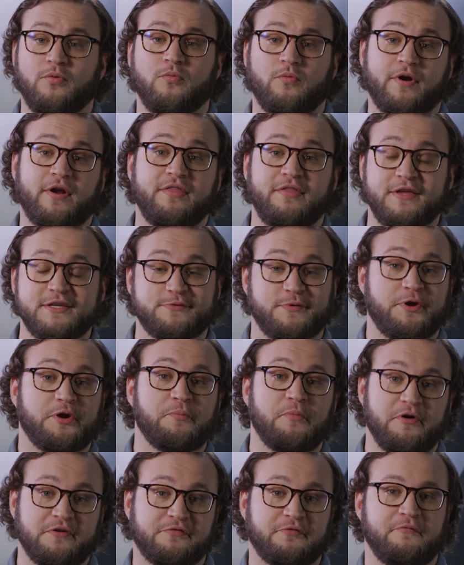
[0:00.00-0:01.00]
One of the things we hear
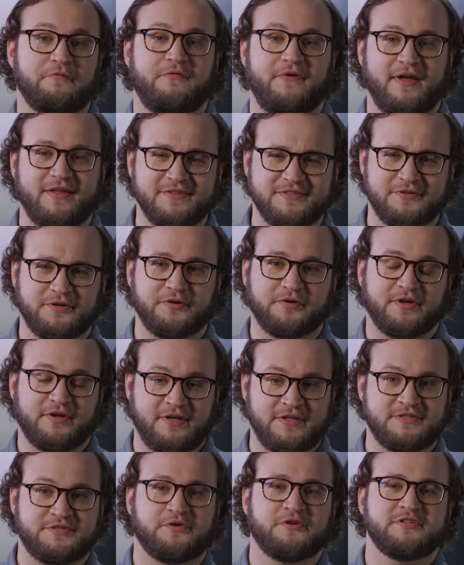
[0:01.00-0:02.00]
most from fans are
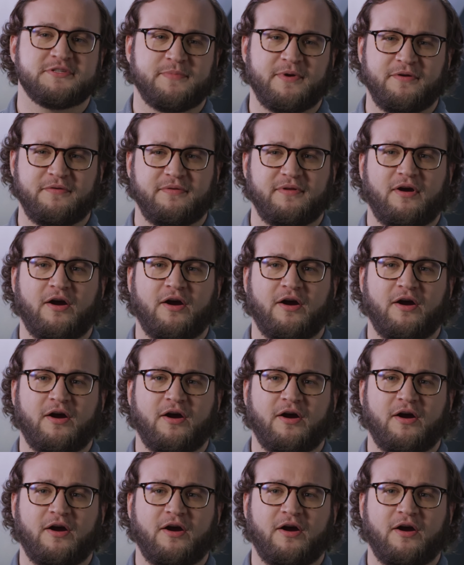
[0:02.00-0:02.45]
concerns about